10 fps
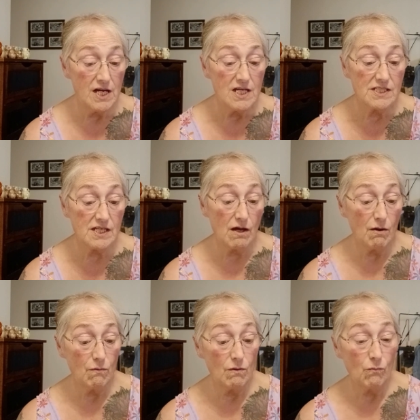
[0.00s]

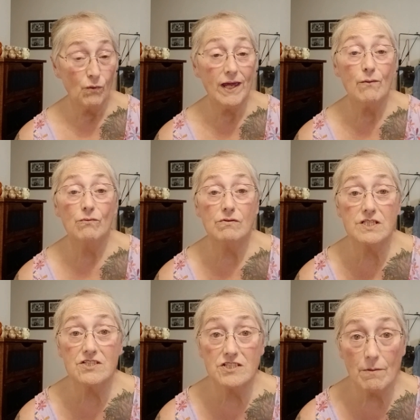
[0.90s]
So we will
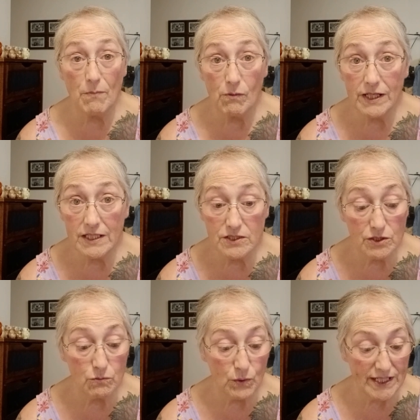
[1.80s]
just jump on
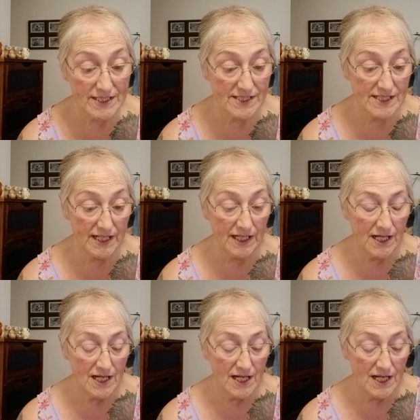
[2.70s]
into Wednesday.